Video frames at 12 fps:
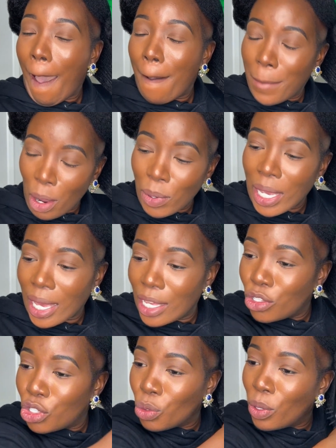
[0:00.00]
but we
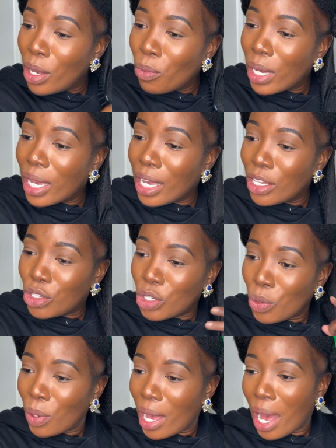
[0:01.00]
get to it. We get
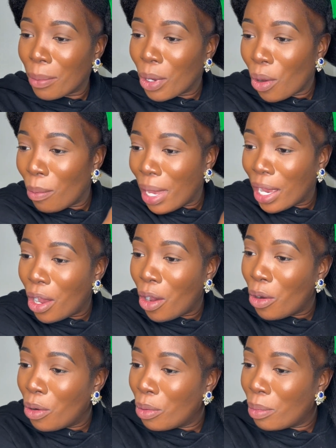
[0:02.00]
to it. I'm going back
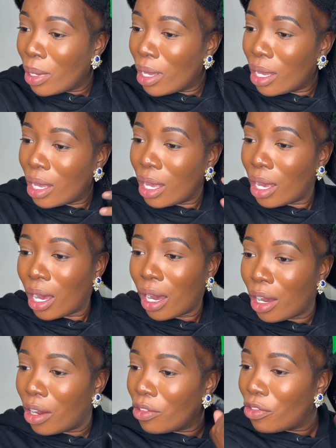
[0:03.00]
home
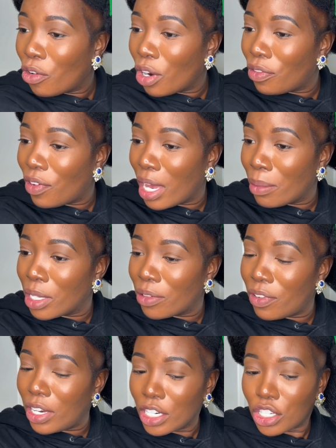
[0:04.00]
um, for a family
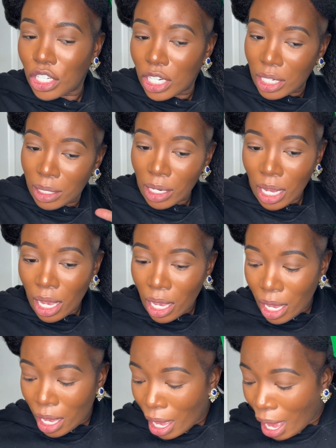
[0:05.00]
function.
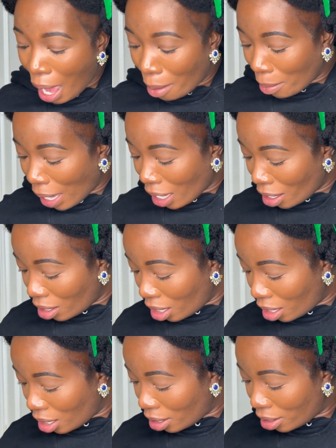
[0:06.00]
I may
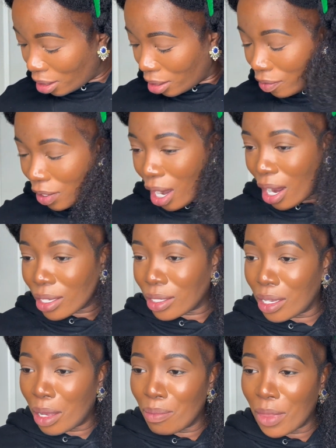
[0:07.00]
vlog
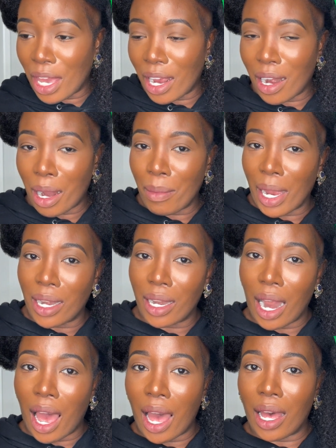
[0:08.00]
some there. I may
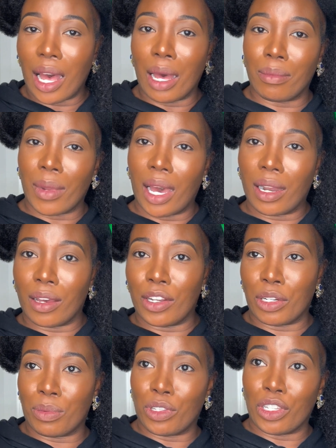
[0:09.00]
not. I'm not
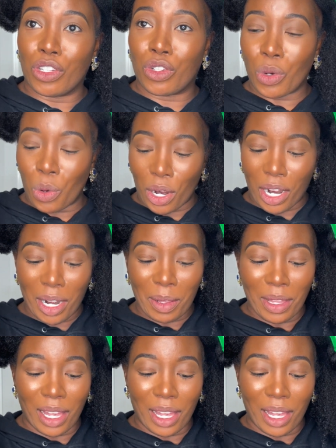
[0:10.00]
100% sure